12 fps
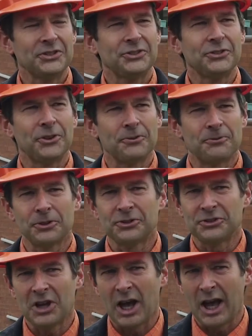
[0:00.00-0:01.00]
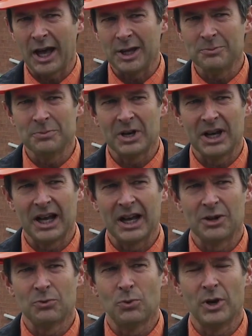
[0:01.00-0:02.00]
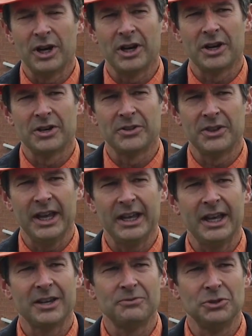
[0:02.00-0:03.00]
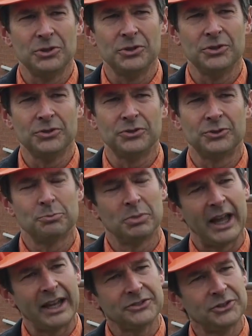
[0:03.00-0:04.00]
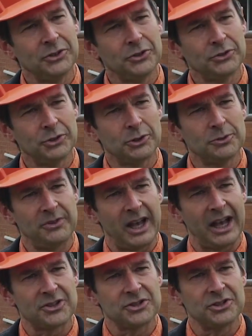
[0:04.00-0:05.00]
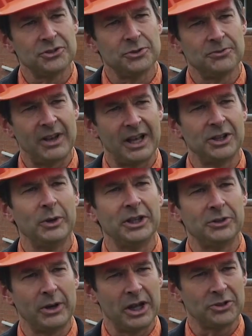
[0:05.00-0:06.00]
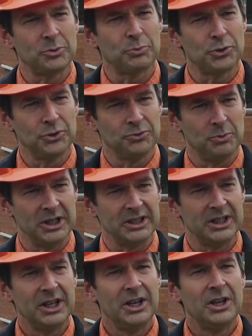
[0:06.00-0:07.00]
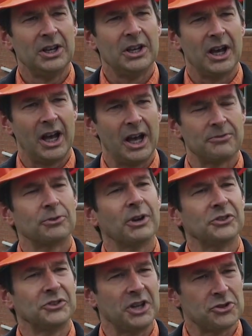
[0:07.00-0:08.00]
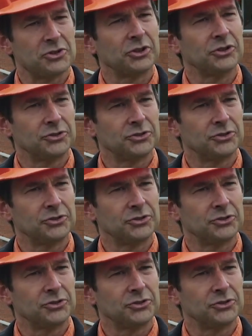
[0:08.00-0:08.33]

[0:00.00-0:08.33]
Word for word: This is the first time uh, where they have used blast-induced liquefaction to evaluate ground improvement uh, for residential